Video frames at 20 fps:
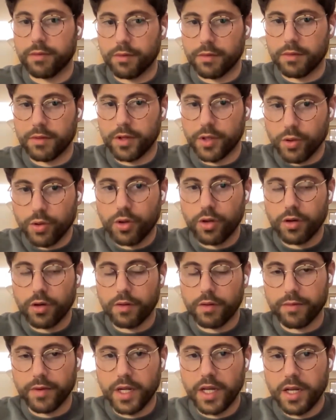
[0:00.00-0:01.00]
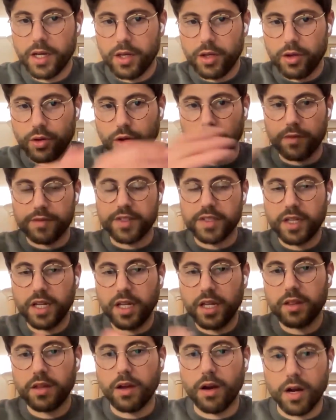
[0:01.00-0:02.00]
For, you could have you could have
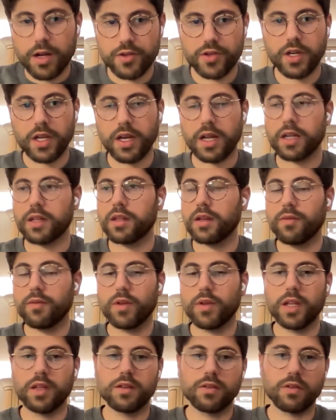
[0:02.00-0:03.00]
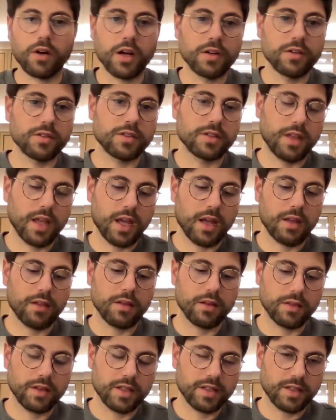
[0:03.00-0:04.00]
seen the on-chain activity to
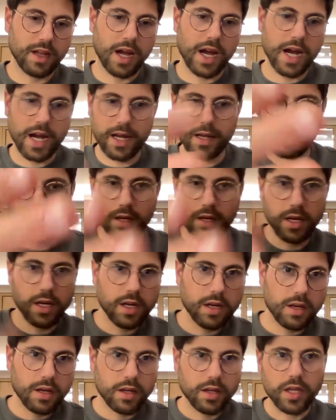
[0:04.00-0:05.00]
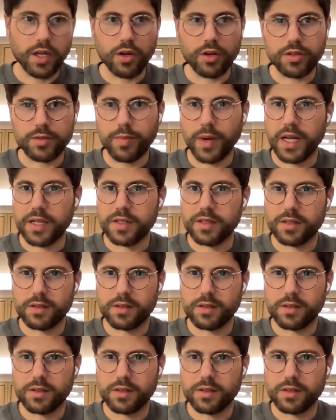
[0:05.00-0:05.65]
understand that this guy, he goes by